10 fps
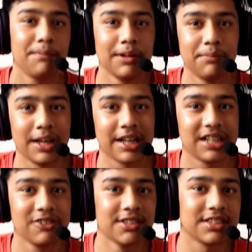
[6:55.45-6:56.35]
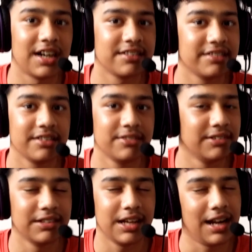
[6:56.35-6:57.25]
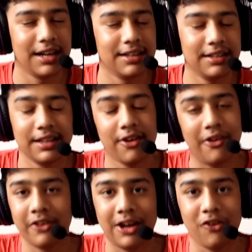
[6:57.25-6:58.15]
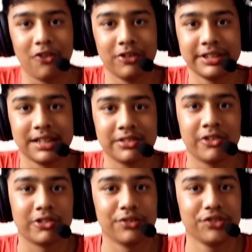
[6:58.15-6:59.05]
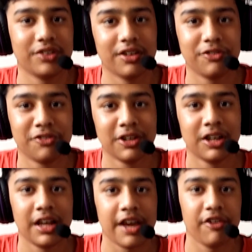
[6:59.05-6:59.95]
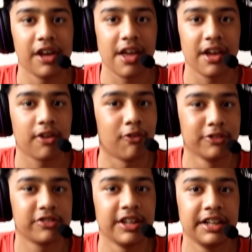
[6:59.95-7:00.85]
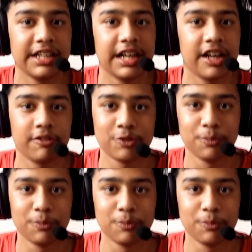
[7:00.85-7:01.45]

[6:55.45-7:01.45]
plug it to a charger and all that sort of stuff. Constantly I have to